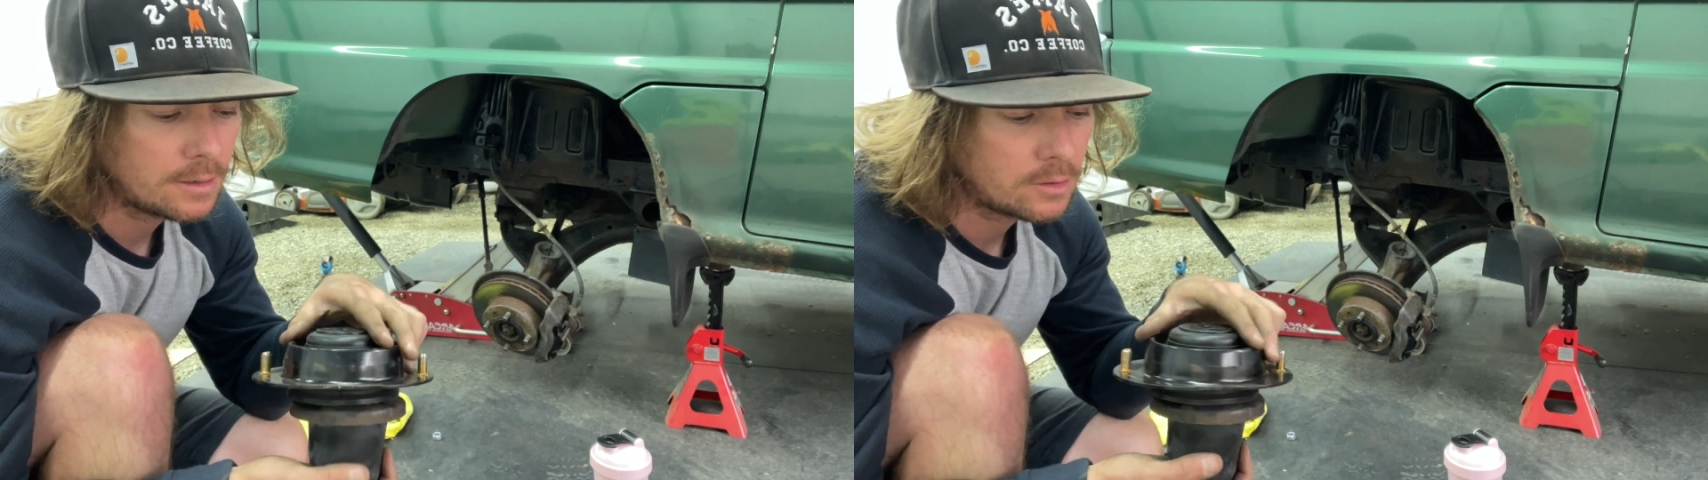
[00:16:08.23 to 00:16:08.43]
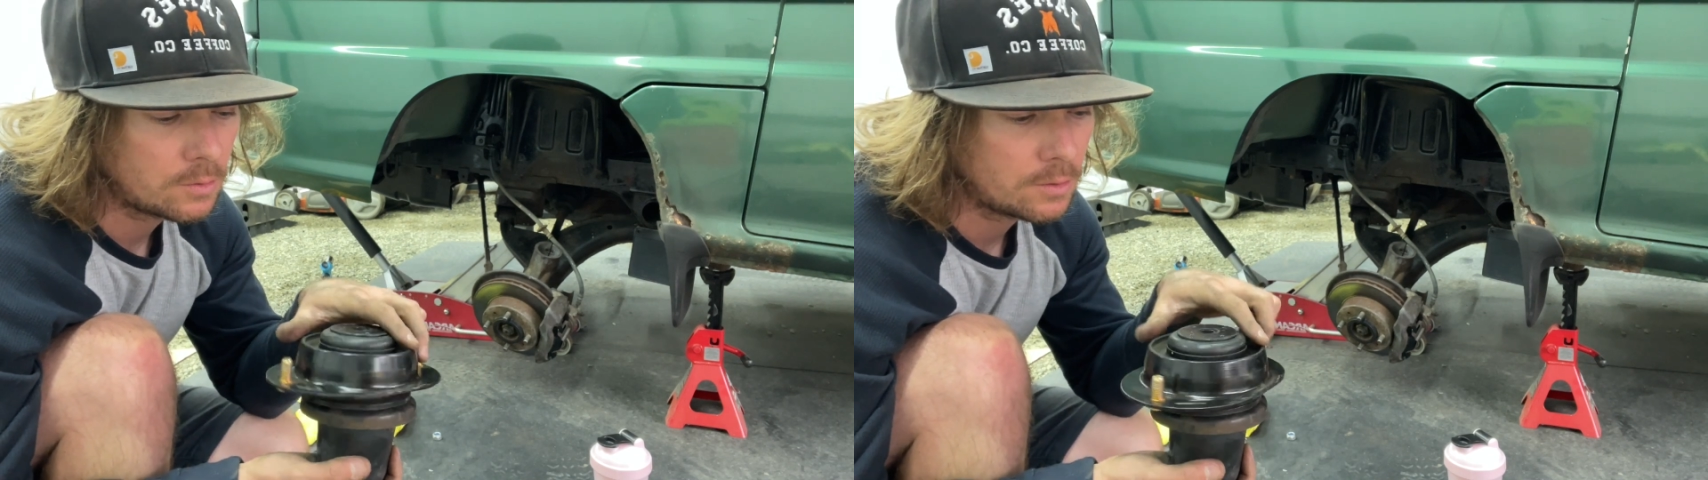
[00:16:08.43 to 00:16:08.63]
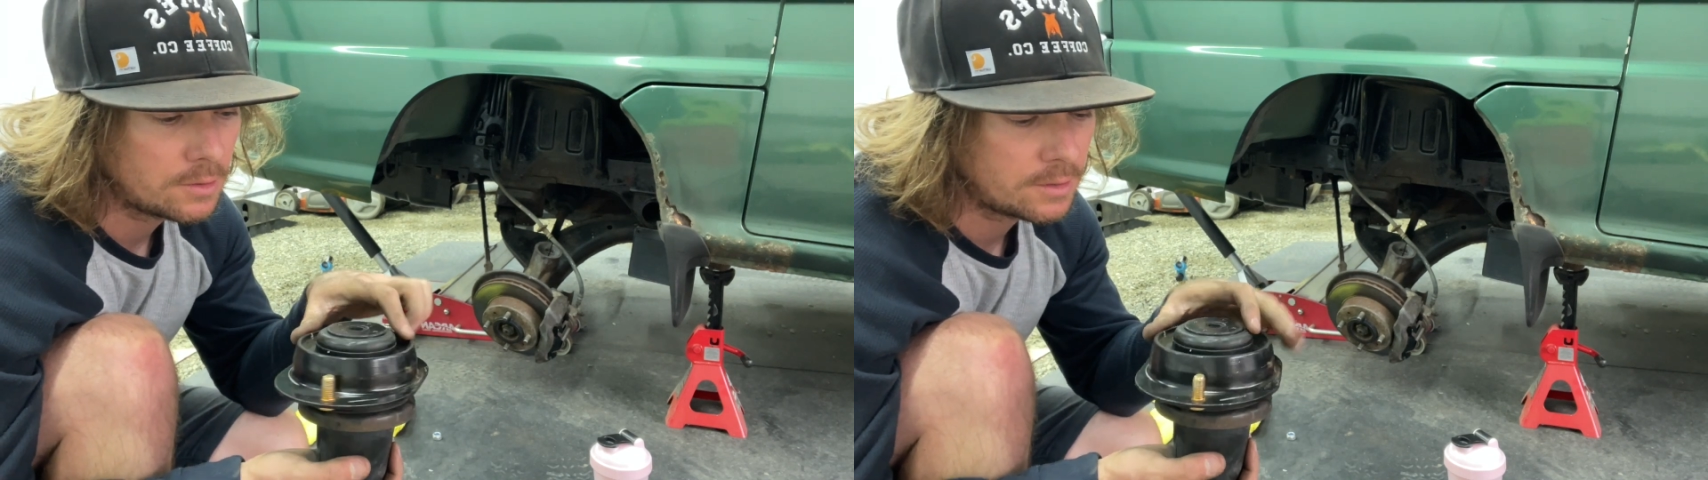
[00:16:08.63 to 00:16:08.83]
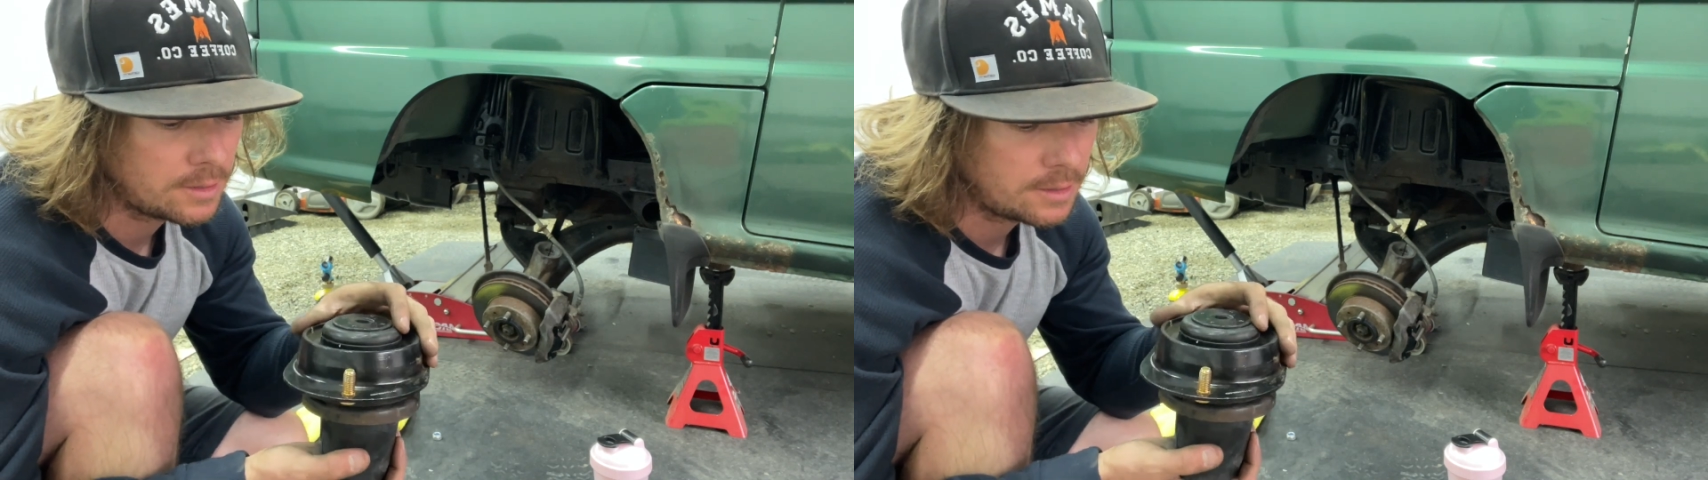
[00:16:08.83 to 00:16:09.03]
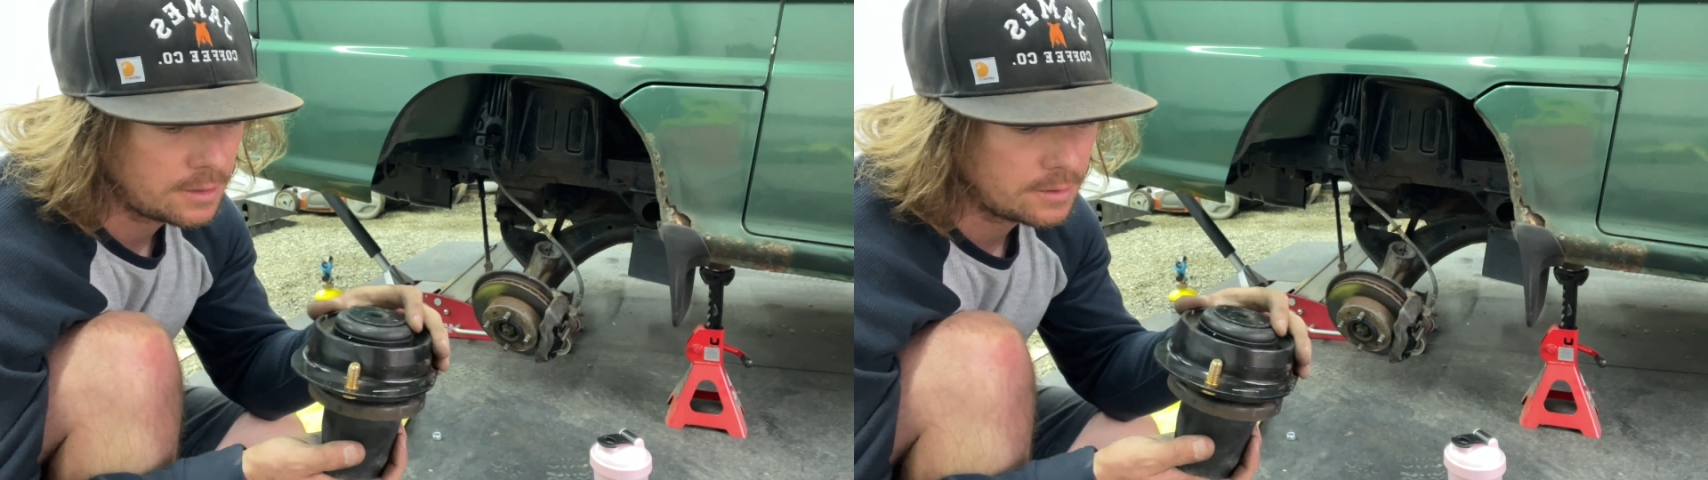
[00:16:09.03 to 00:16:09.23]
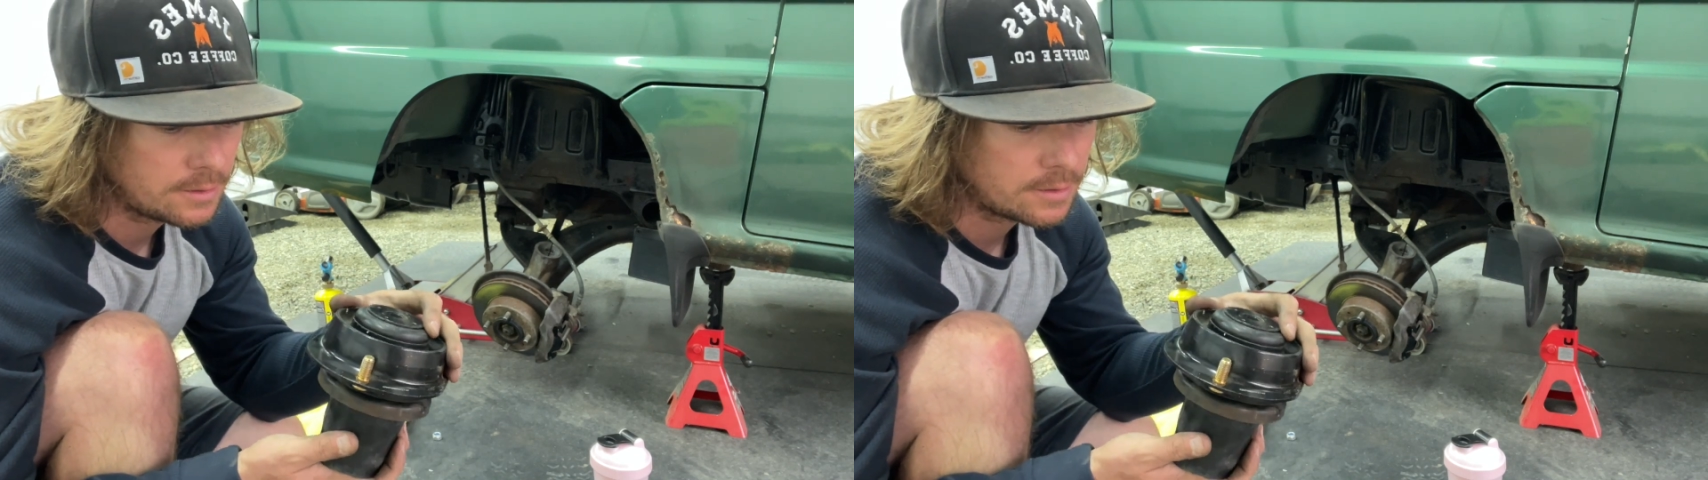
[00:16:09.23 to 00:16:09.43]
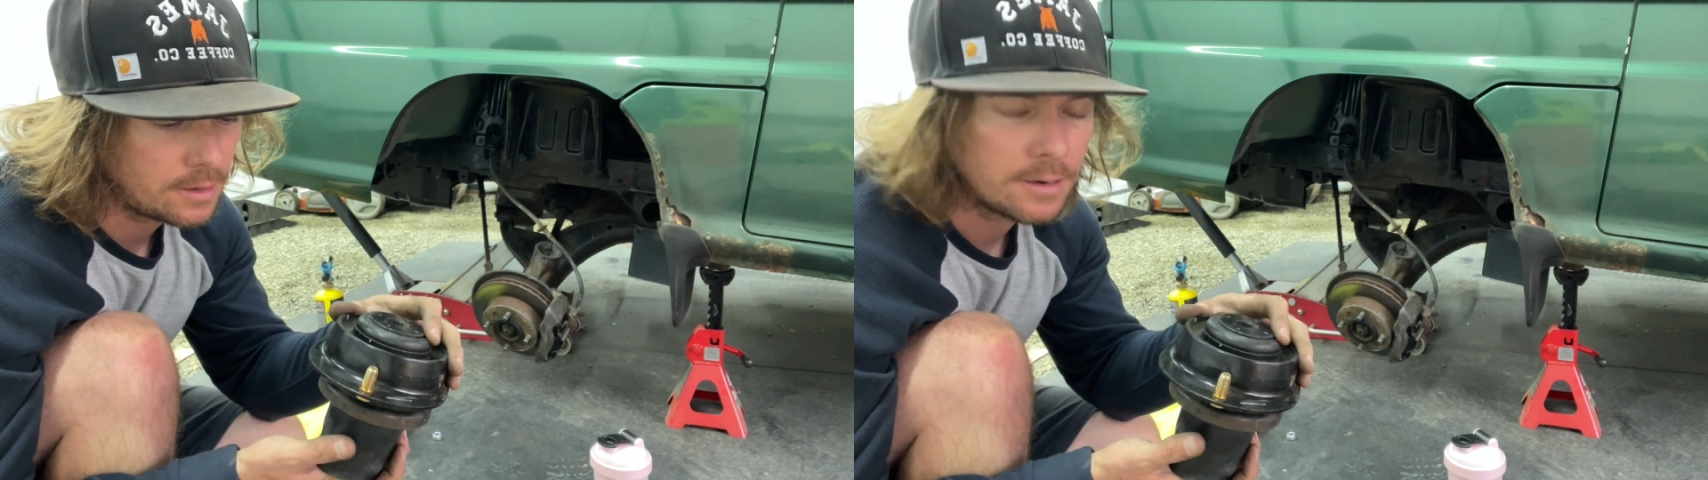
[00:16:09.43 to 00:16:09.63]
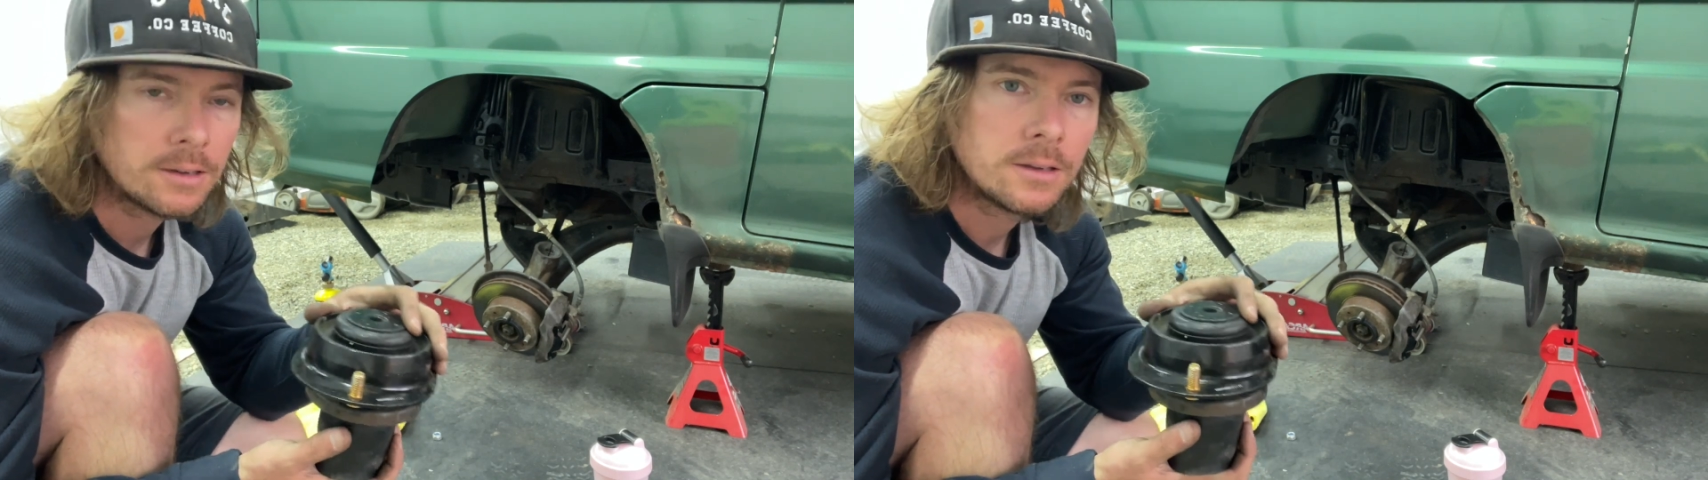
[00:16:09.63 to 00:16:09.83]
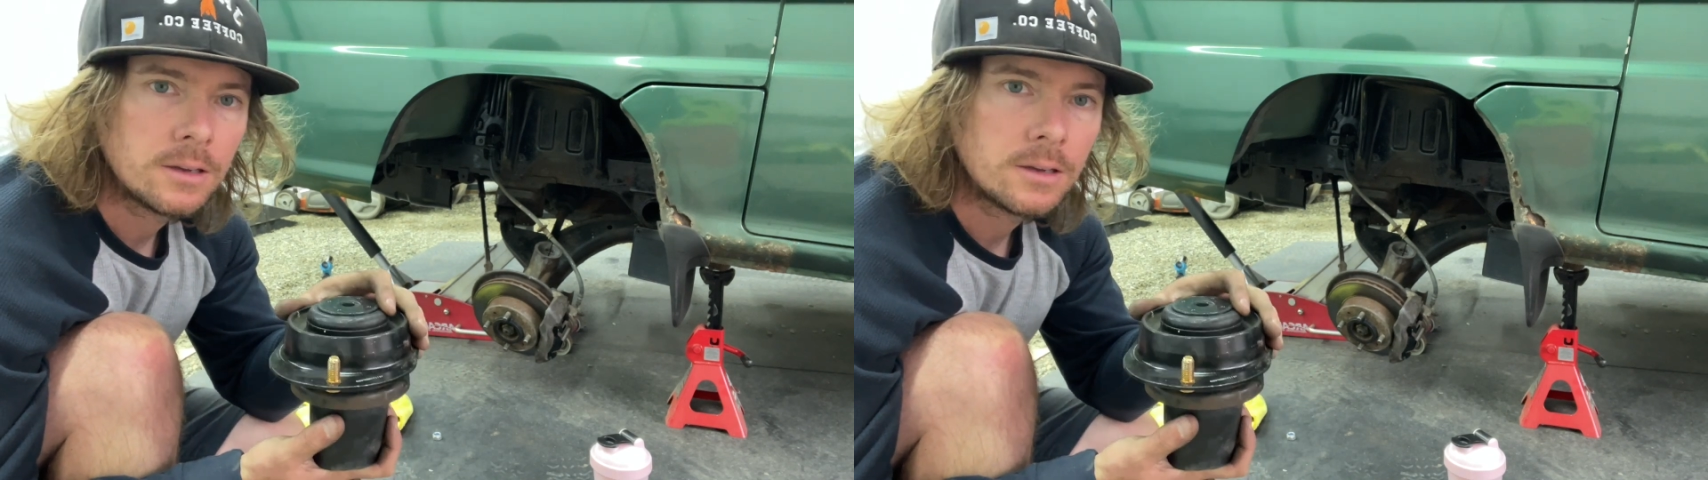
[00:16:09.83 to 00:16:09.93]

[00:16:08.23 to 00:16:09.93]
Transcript: towards the inside